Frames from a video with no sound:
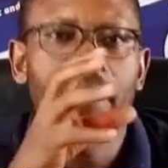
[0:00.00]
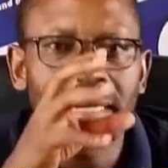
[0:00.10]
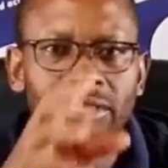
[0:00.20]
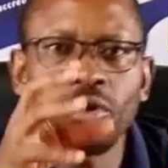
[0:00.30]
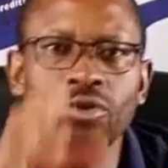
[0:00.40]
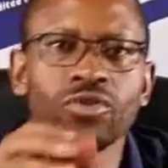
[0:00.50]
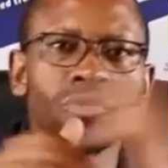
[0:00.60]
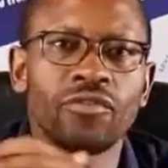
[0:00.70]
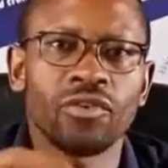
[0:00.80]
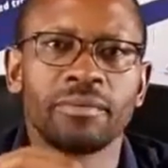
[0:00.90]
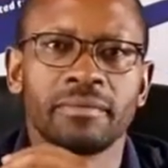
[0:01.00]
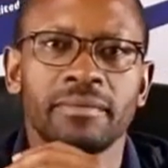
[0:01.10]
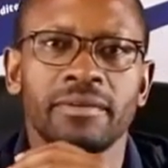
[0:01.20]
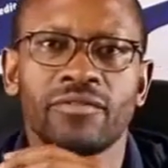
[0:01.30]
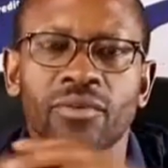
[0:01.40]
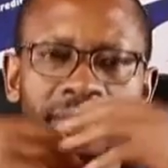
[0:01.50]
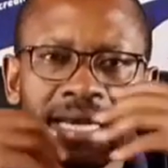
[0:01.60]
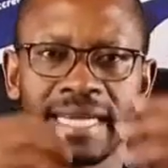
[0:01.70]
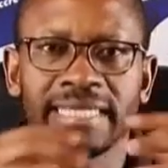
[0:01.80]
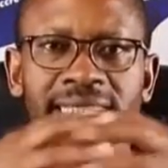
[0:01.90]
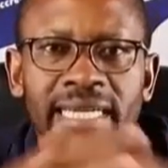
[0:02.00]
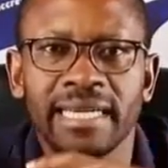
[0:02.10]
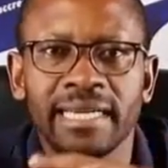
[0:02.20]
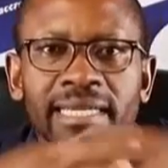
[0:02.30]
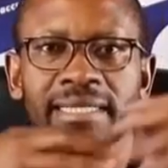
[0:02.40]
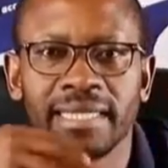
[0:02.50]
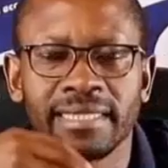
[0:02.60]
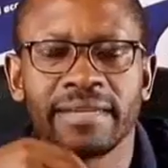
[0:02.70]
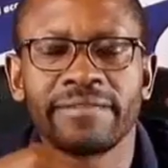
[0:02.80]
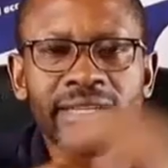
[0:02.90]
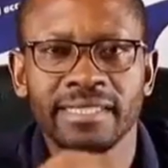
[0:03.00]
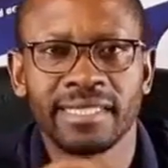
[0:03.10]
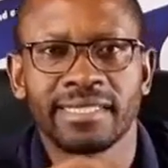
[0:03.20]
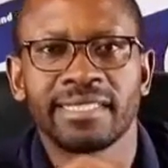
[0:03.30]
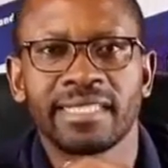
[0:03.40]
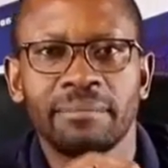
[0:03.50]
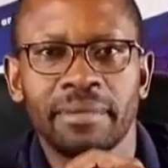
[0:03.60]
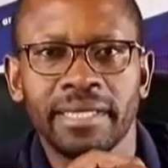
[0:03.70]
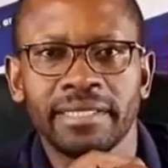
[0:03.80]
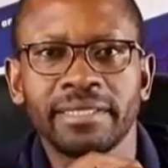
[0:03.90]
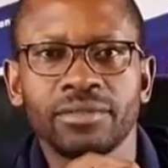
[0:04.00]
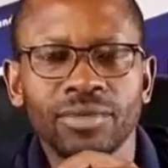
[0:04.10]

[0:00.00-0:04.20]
but also from the rental that the franchisees are paying,